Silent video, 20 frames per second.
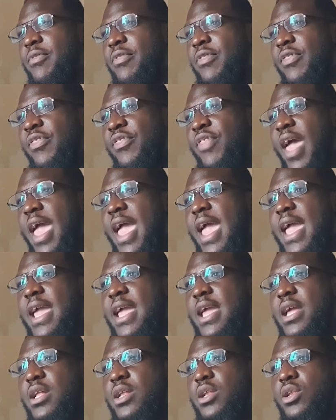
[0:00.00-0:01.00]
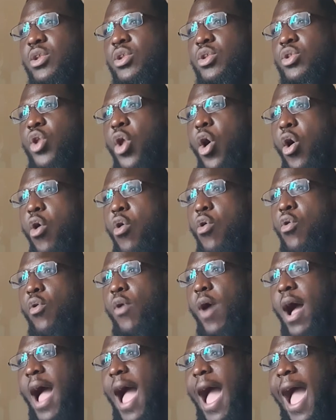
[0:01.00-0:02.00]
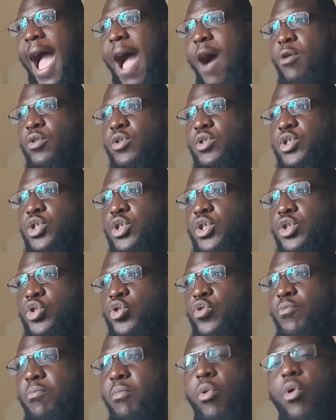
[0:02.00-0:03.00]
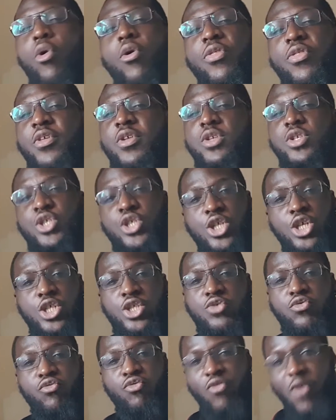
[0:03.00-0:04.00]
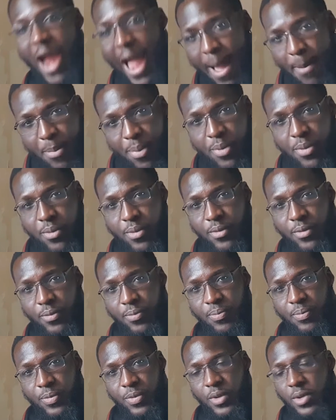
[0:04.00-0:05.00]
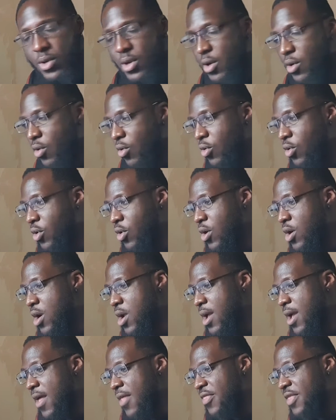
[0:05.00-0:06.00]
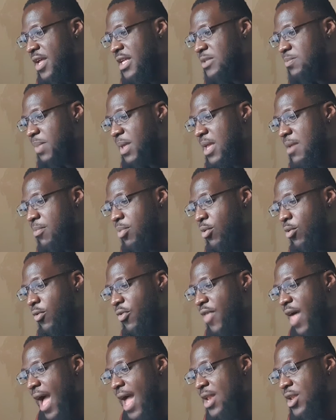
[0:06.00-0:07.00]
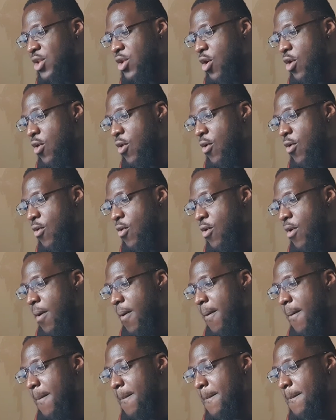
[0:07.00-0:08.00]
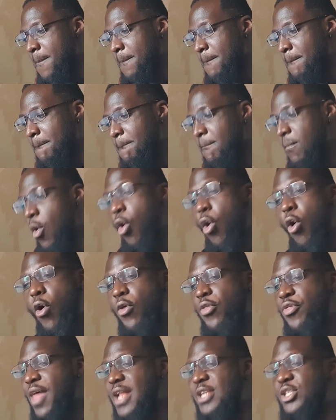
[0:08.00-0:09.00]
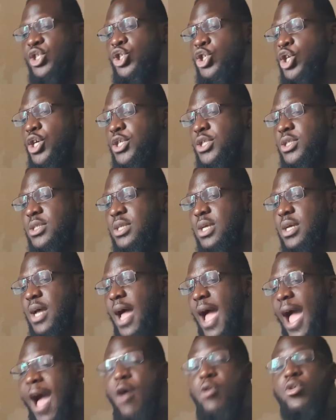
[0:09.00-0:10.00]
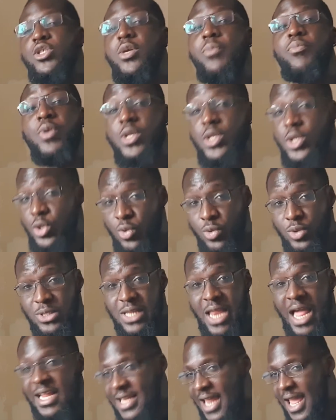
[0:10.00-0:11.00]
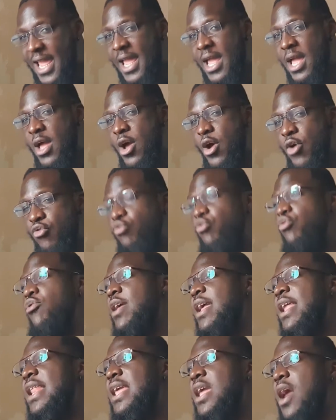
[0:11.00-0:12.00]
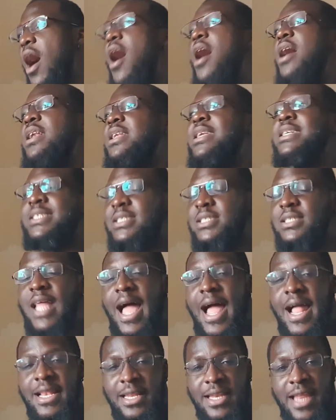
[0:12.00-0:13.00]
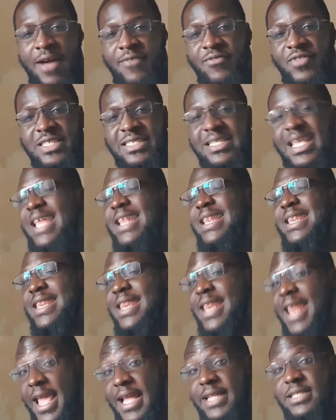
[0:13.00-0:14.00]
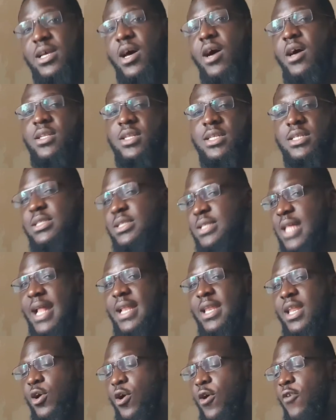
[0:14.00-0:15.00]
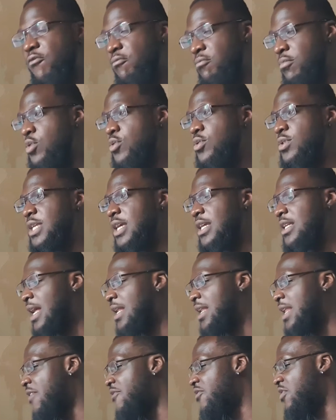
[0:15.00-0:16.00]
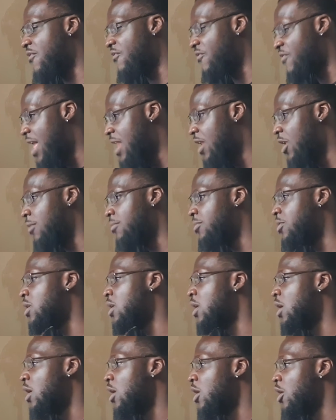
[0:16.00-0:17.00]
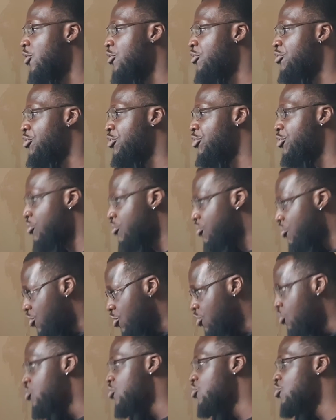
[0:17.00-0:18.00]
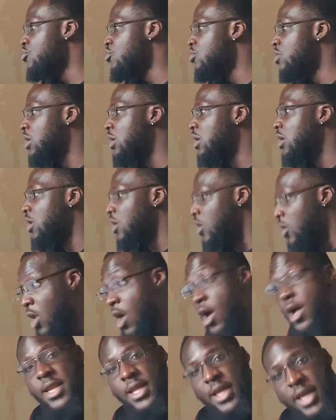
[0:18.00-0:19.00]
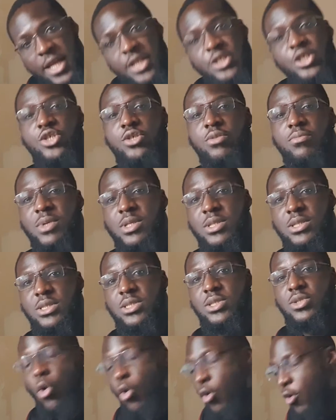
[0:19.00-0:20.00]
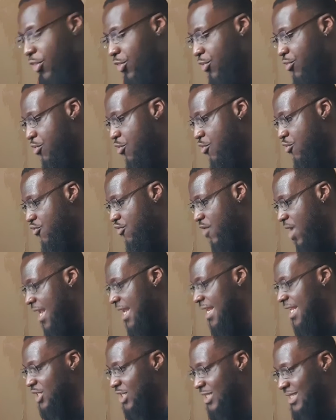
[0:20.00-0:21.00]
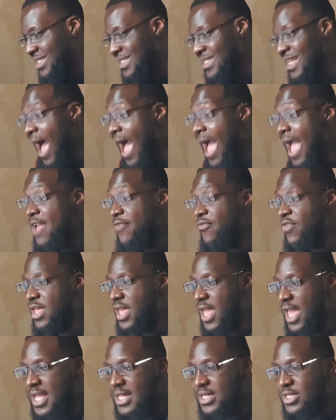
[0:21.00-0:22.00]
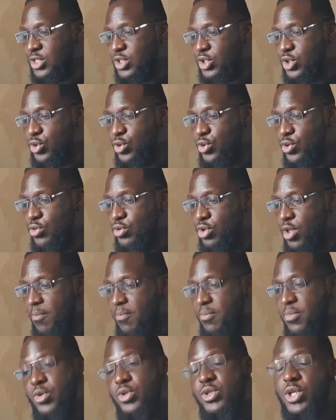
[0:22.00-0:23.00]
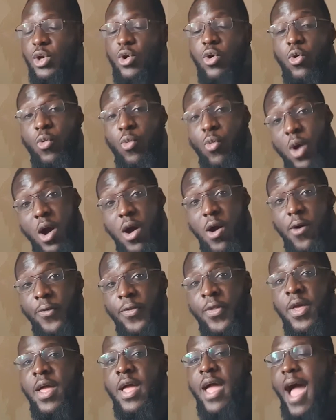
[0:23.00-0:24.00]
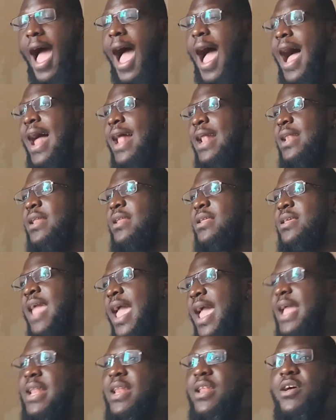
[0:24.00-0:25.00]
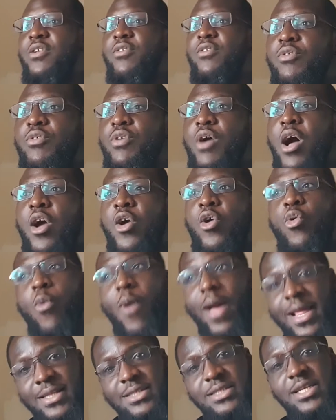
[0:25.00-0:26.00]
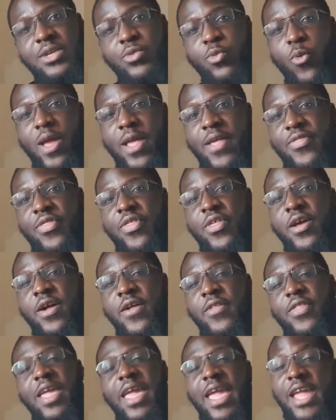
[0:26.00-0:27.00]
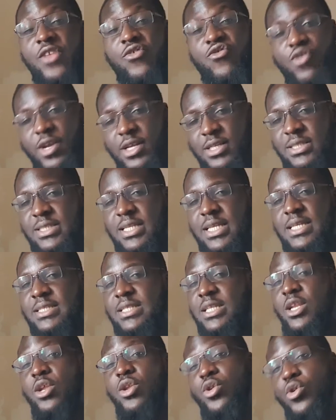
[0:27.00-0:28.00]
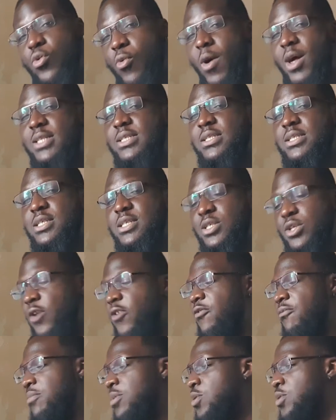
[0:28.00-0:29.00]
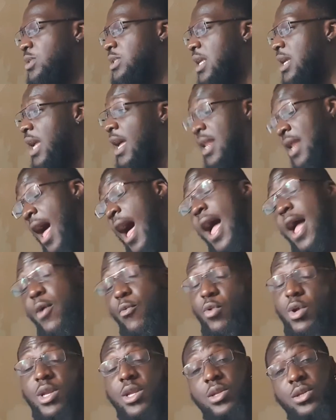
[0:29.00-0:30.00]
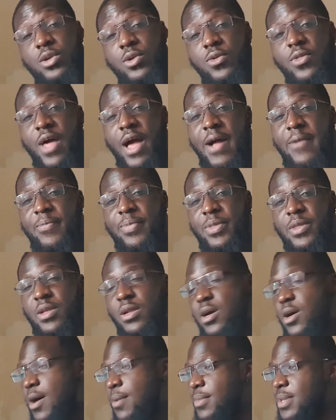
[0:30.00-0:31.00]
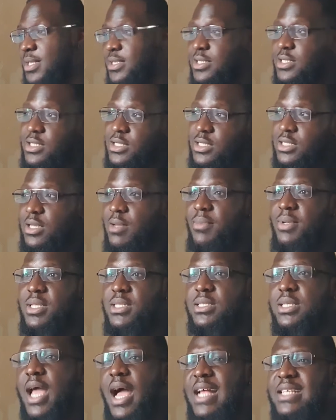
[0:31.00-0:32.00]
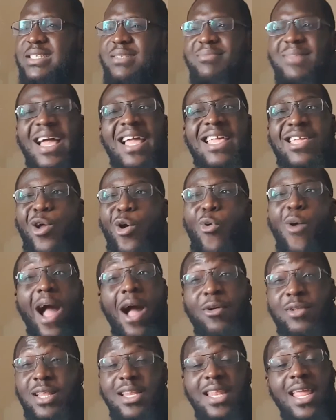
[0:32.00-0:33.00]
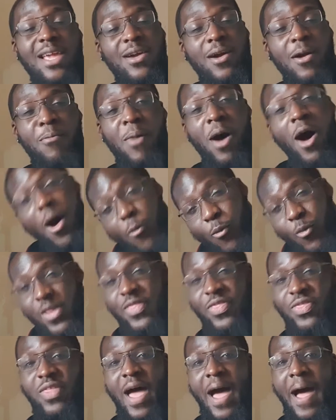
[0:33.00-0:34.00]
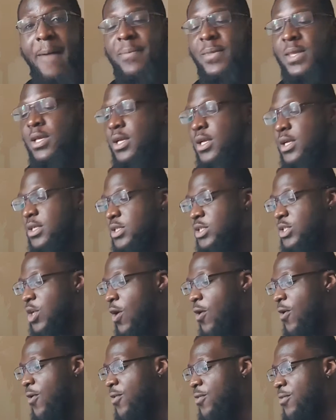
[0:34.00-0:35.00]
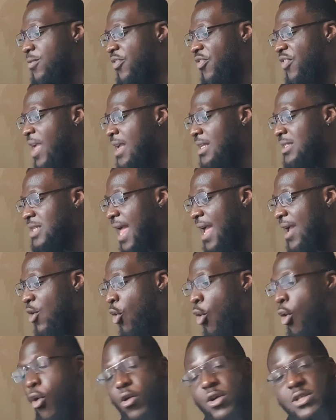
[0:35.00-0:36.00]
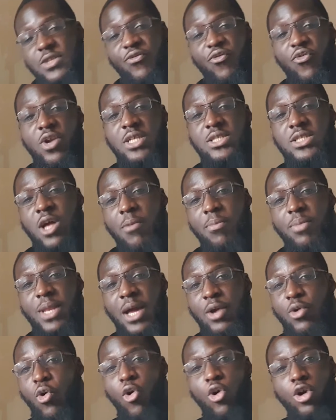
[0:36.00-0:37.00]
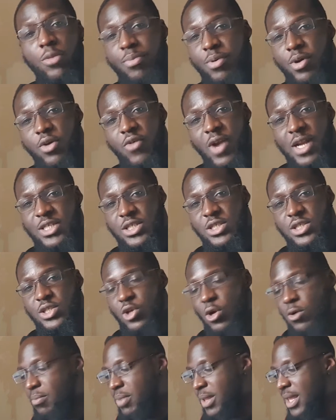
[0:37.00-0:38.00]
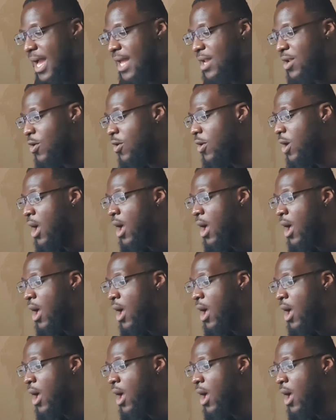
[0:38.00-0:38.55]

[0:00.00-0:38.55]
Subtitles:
they know how to do more than just rap, or there's people that know more than just how to produce. Like they really understand and have this innate understanding of music that they've developed through learning instruments or through really just diving into the musical world and getting acquainted with the intricacies and the nuances of music. And I want to do that. You know, I'm listening to some of these guys. I'm like, yo, how did they come up with that? So things like chords, for example, like chord progressions on piano,